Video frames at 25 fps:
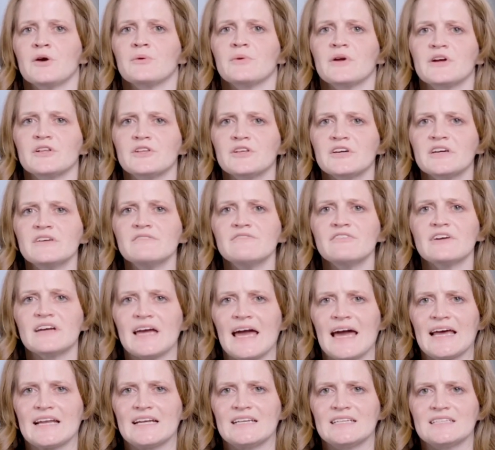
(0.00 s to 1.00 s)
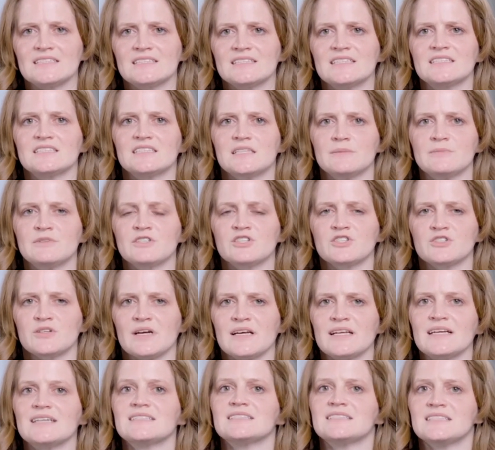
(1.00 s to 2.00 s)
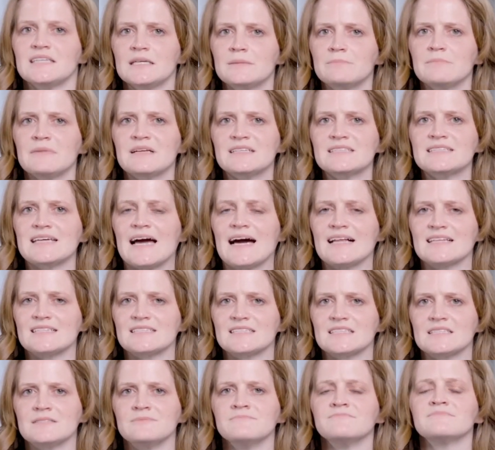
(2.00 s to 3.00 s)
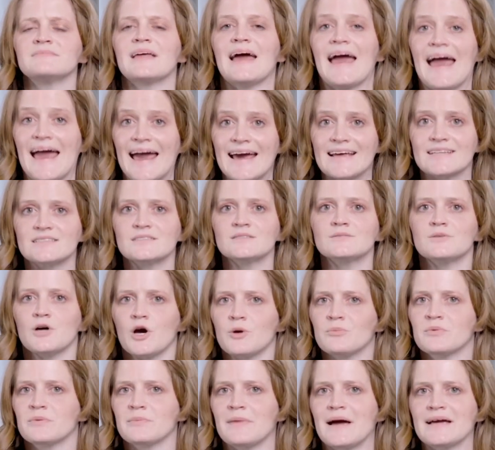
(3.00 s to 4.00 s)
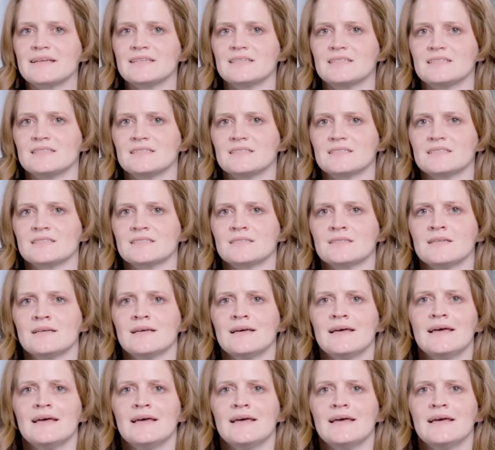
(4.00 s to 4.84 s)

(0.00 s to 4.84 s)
We are looking for candidates that demonstrate a team mentality and open-mindedness.